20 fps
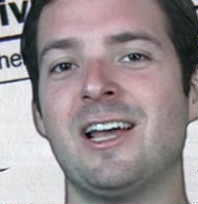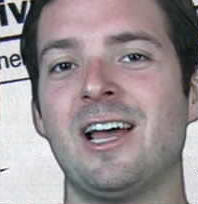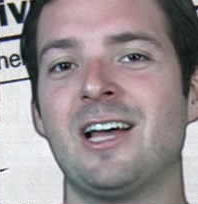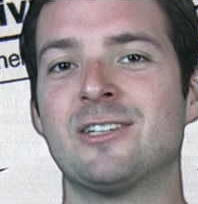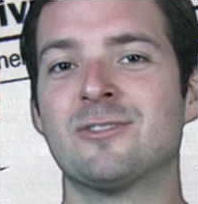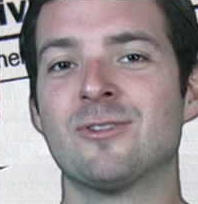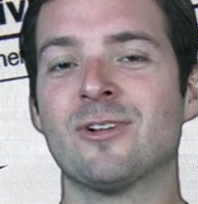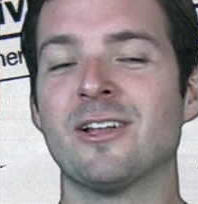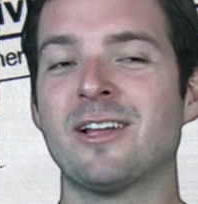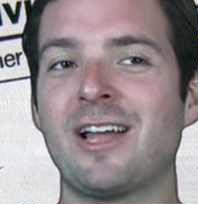
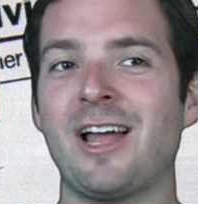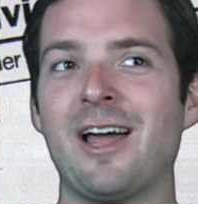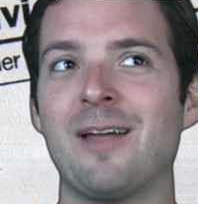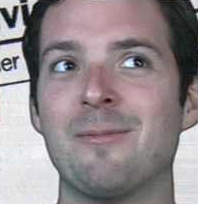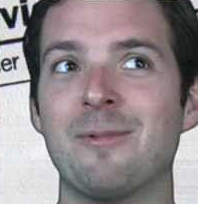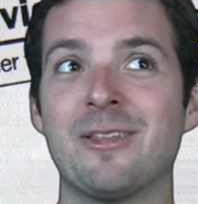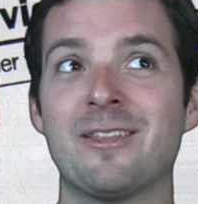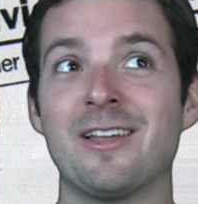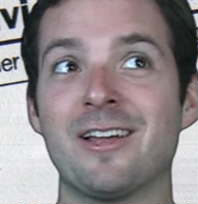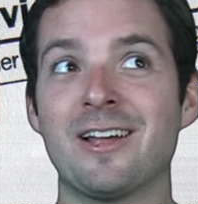has really gotten
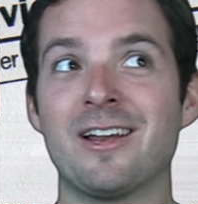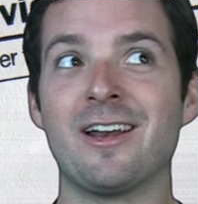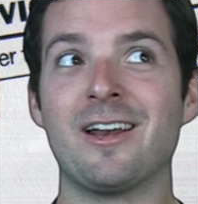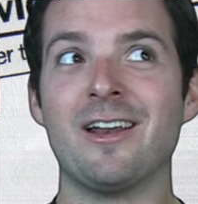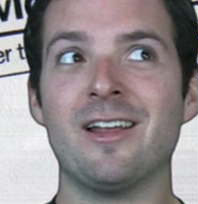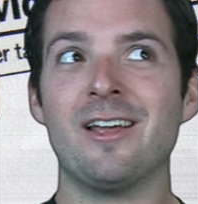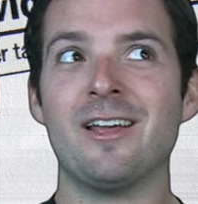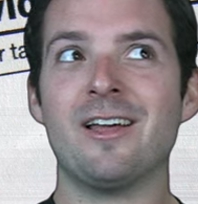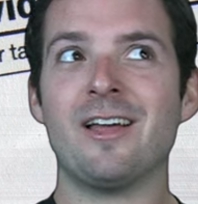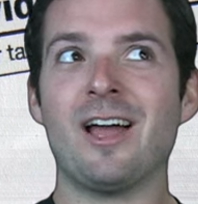me thinking
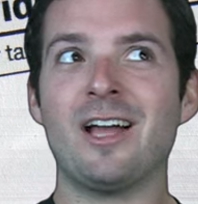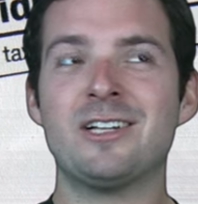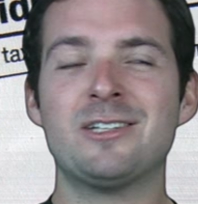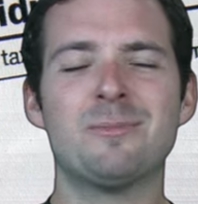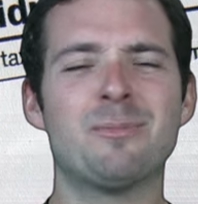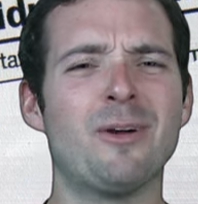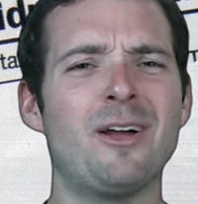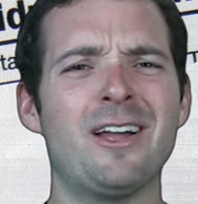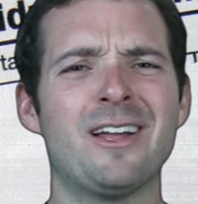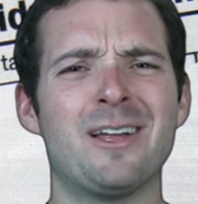I should
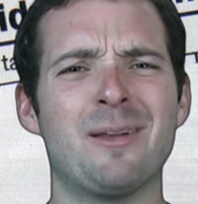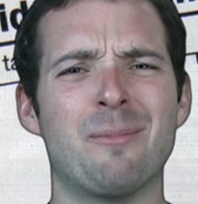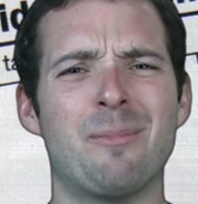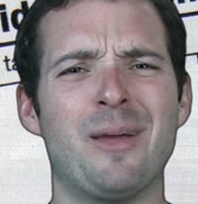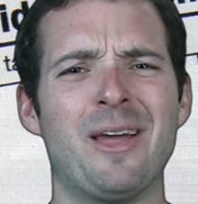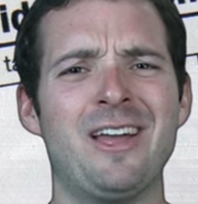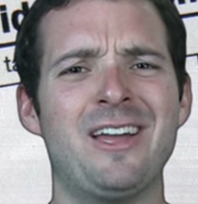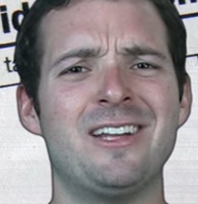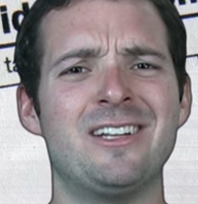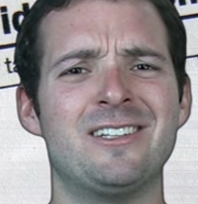probably get
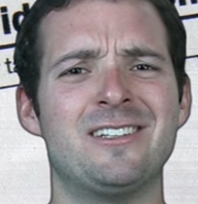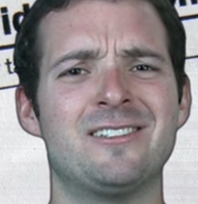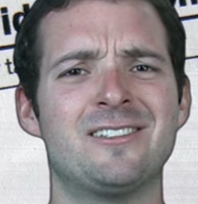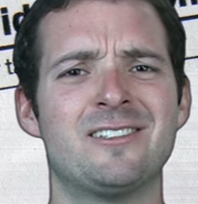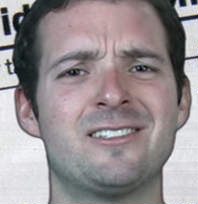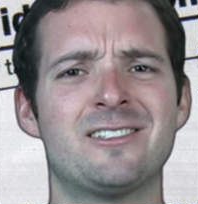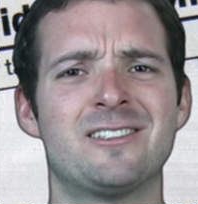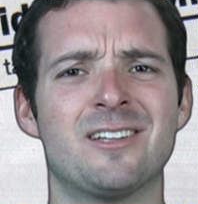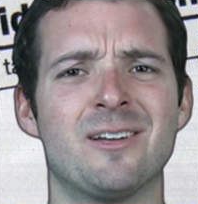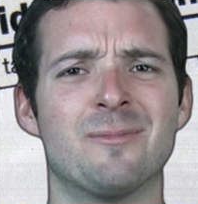paid
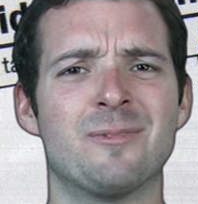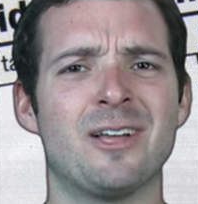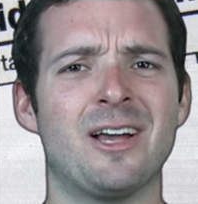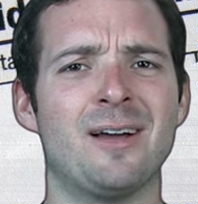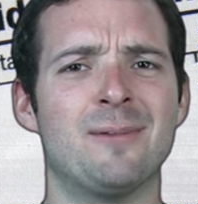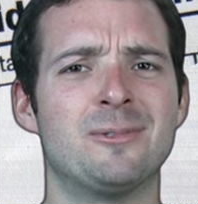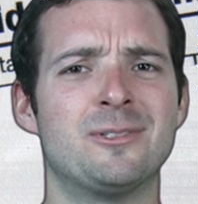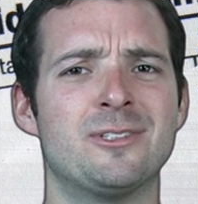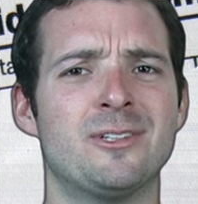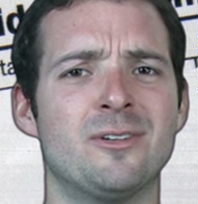
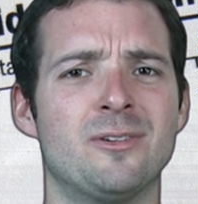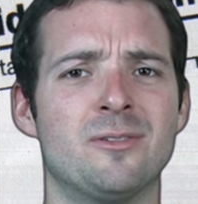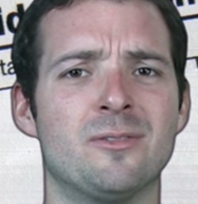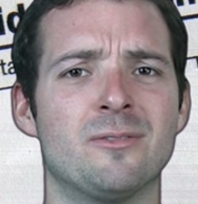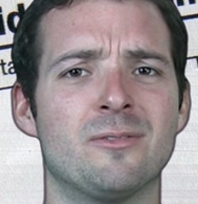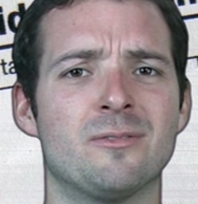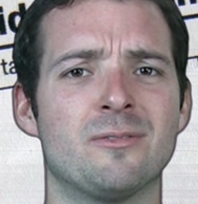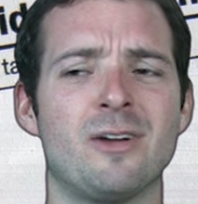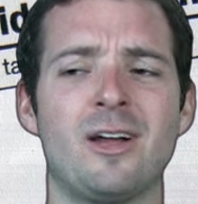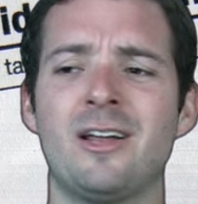sometime soon,
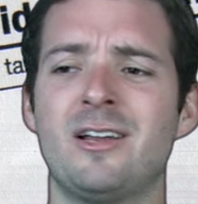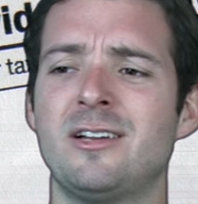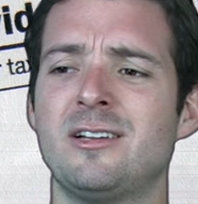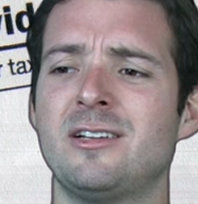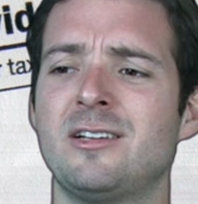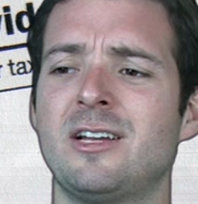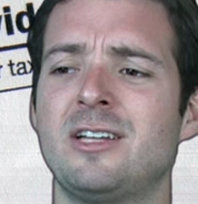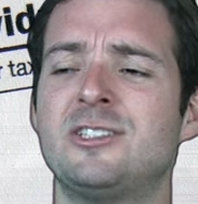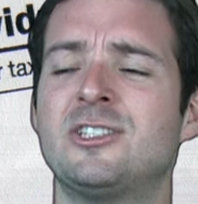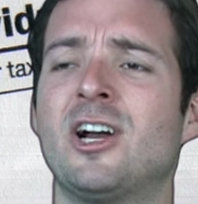right?
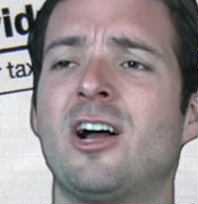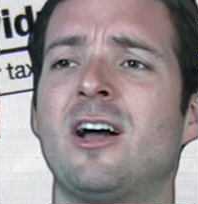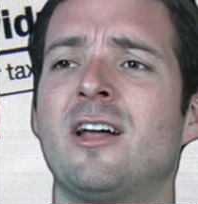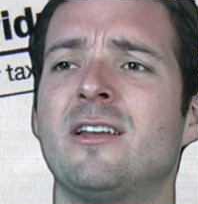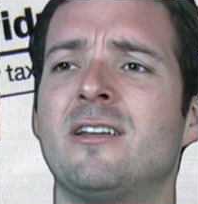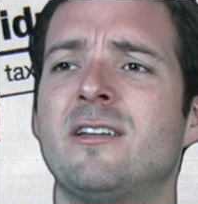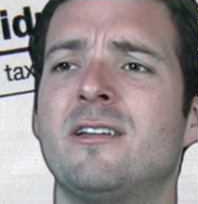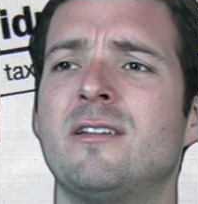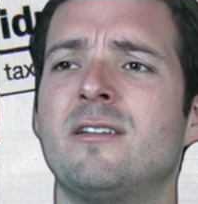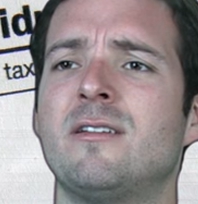
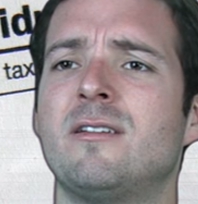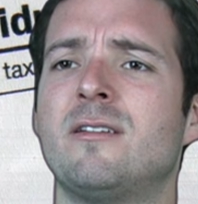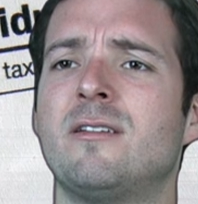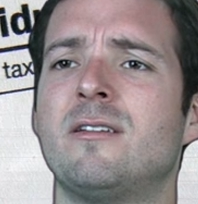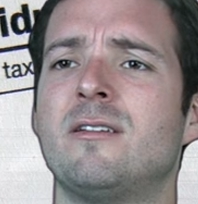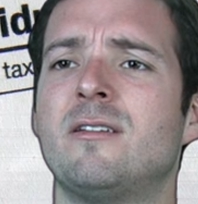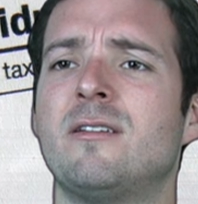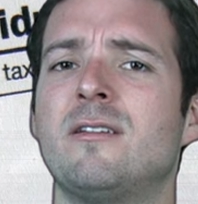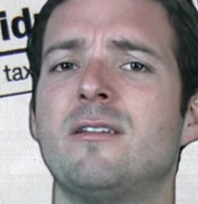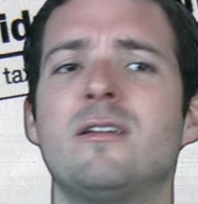John,
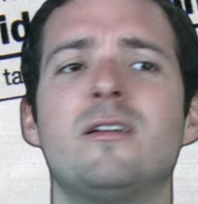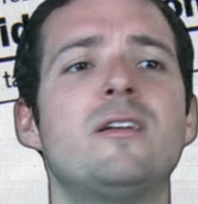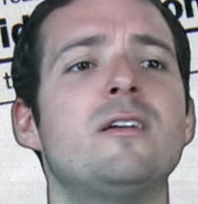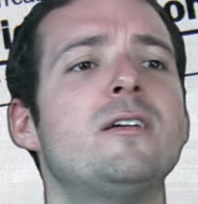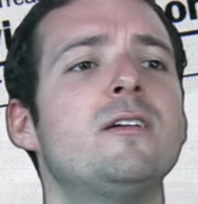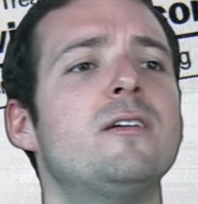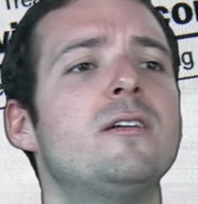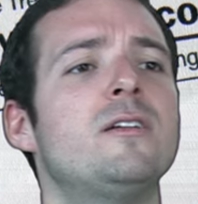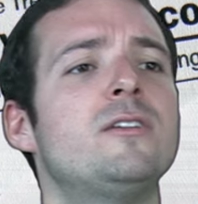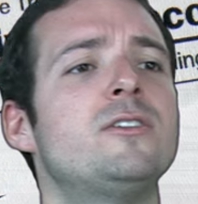
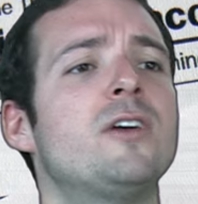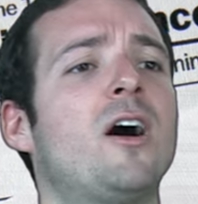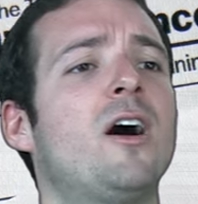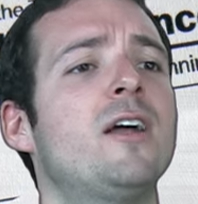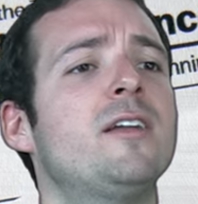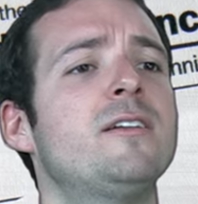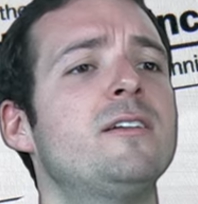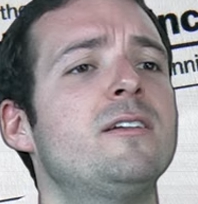John?